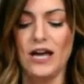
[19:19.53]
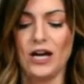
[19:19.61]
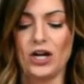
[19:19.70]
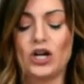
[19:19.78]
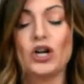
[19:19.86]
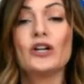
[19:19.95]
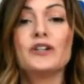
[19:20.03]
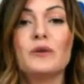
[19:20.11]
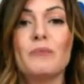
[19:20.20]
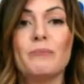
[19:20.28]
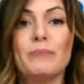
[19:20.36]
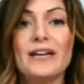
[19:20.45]
It
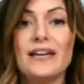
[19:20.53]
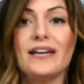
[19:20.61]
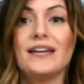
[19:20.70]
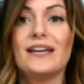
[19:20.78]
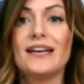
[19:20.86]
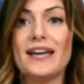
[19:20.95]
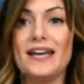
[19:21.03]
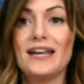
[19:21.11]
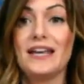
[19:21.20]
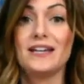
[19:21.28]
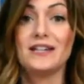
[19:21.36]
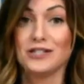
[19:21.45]
couldn't be
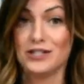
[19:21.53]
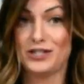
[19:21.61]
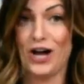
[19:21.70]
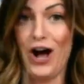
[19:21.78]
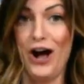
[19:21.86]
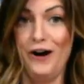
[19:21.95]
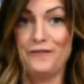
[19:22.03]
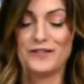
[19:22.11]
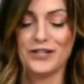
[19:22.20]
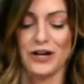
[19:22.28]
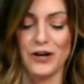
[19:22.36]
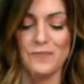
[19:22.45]
any
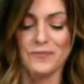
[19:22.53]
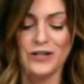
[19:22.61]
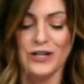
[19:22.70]
softer.